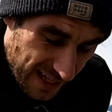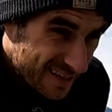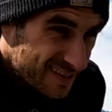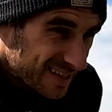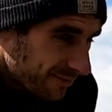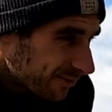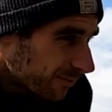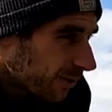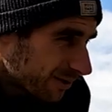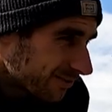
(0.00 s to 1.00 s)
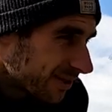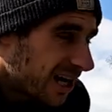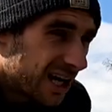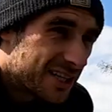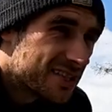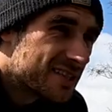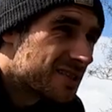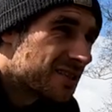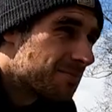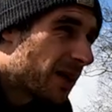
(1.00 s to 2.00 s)
That's definitely one of the
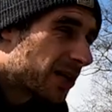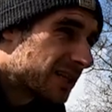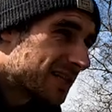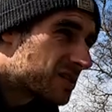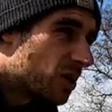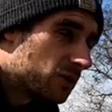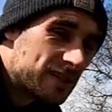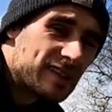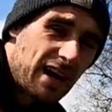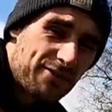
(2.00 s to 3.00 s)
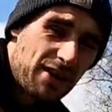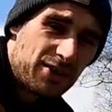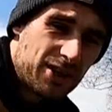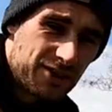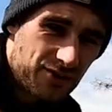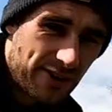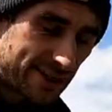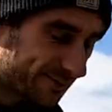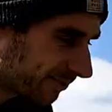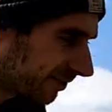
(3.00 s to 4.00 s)
hardest bucket list goals I've ever
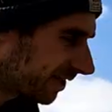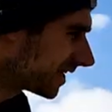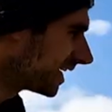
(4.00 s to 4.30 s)
trained for.